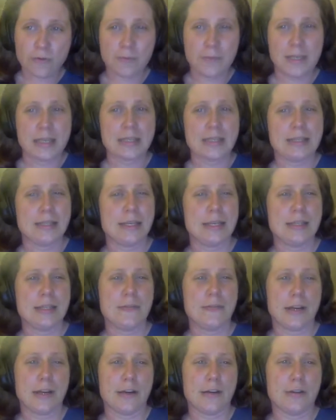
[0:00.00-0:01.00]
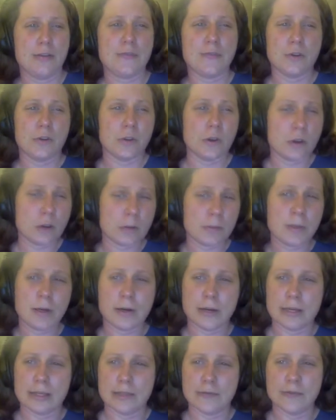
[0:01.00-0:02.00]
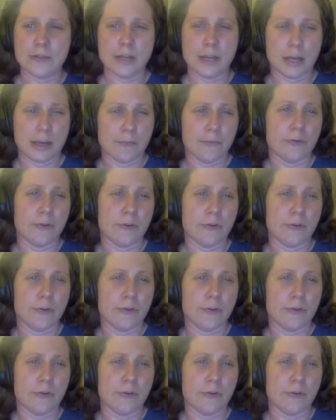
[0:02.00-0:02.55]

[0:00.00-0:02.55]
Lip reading: from these intense fires for long periods of time,